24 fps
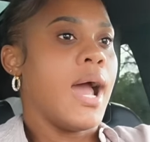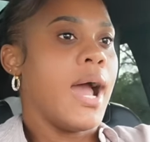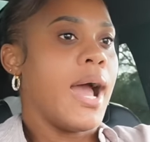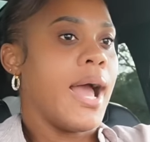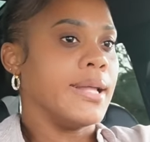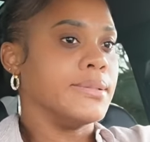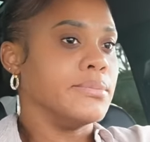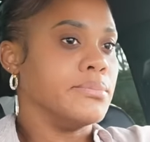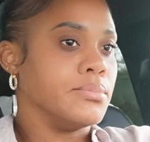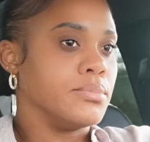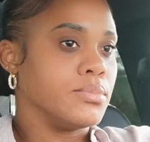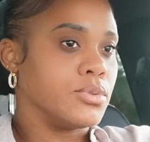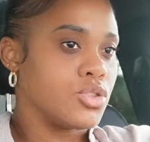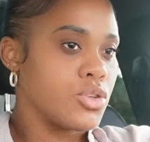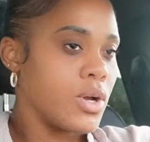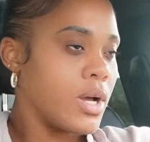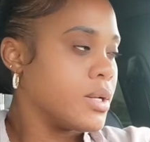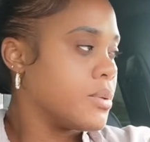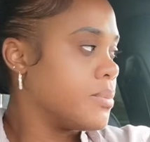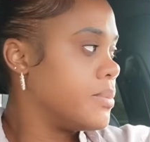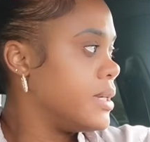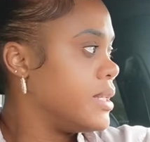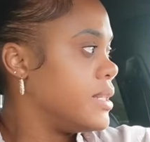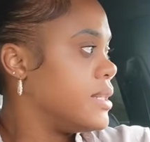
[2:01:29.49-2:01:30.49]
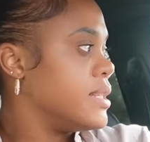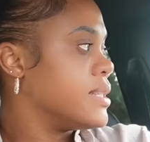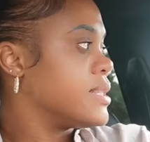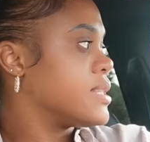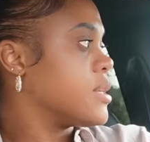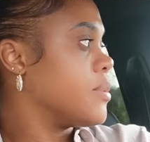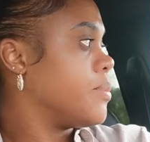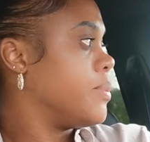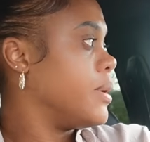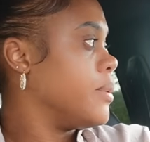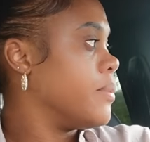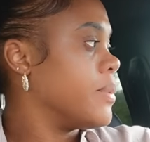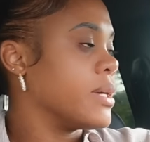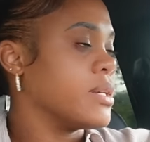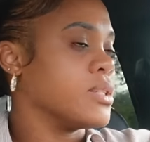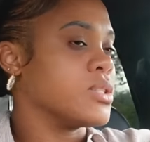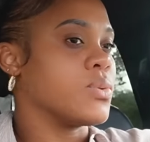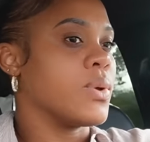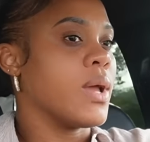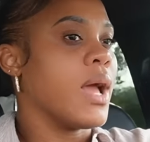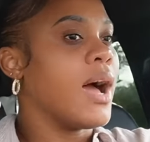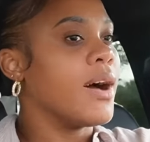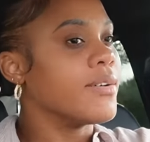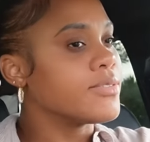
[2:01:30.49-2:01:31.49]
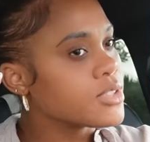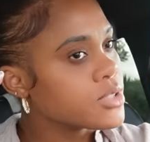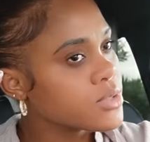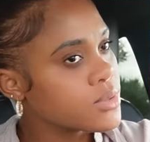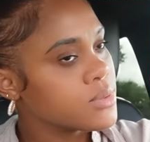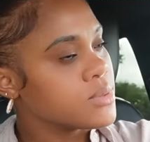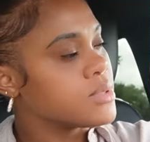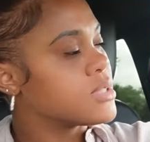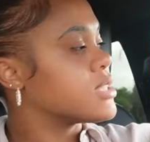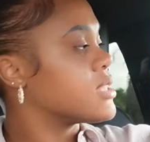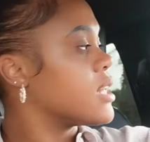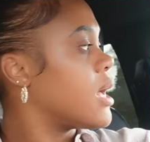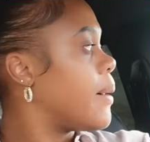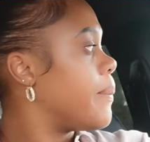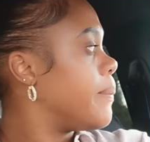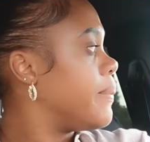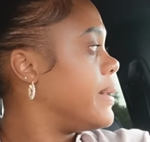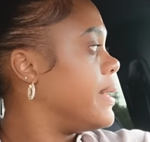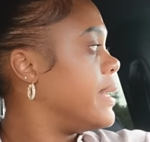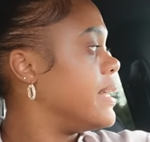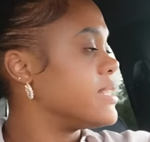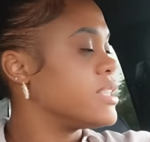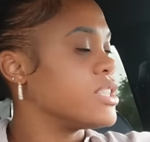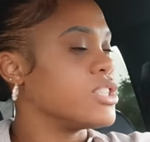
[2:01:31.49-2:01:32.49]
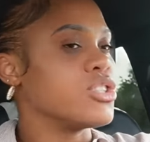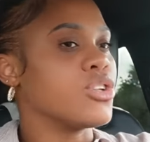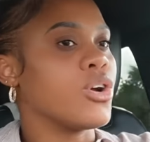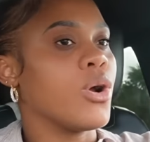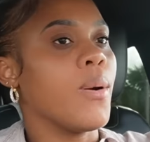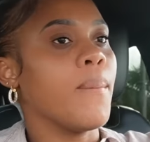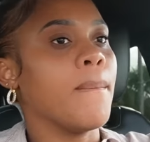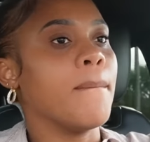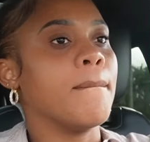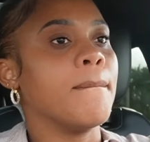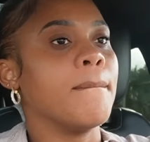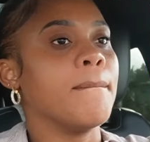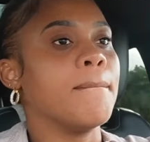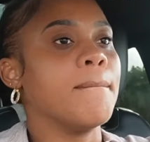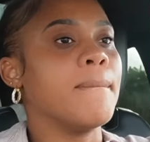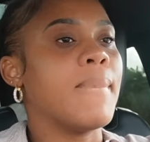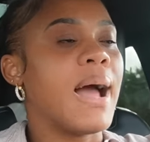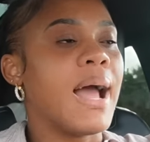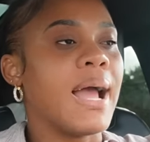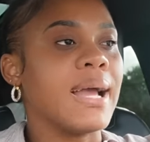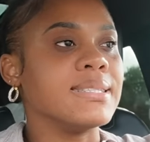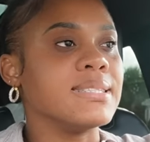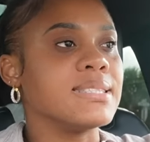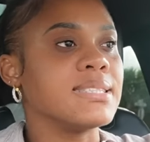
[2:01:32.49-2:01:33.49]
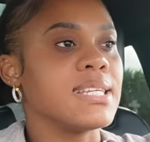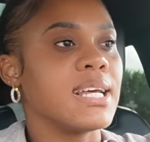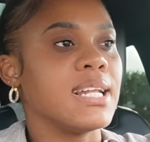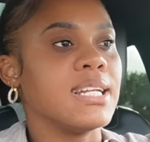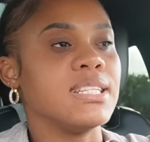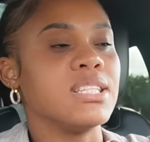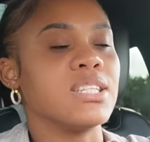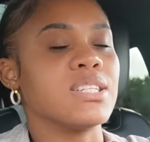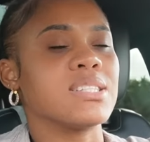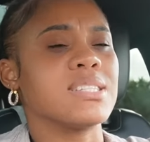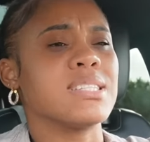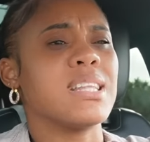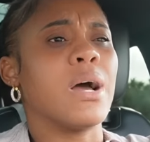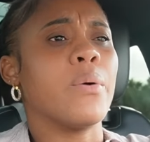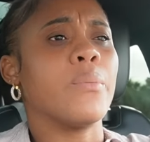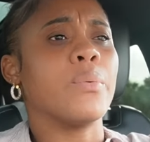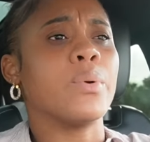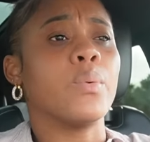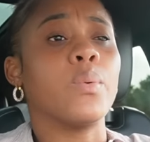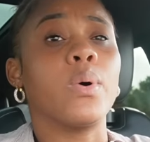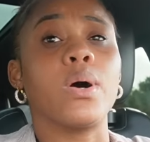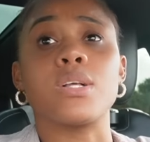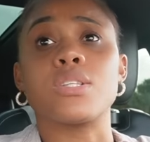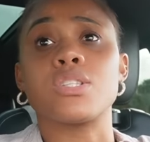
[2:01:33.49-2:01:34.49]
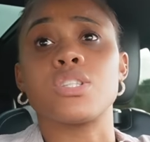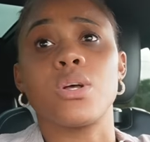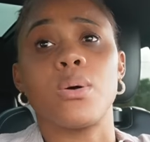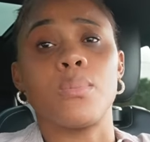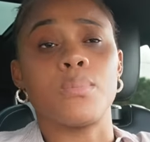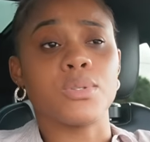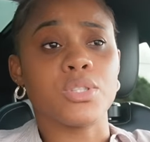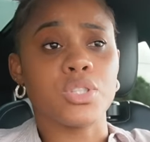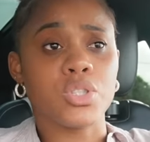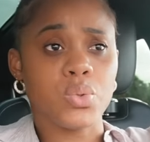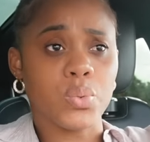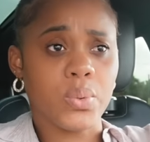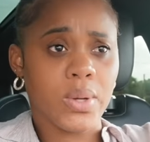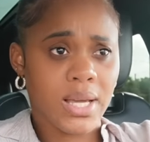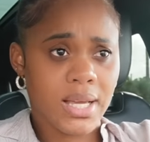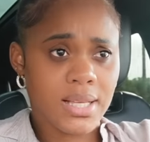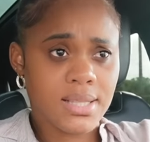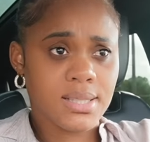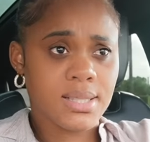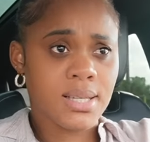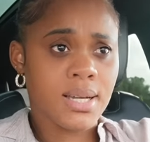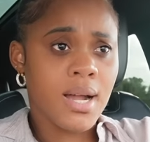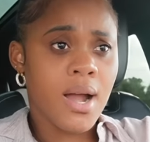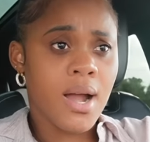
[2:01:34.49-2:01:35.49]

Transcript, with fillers: and try to be disciplined because we have to stop letting our mind telling us that we want something sweet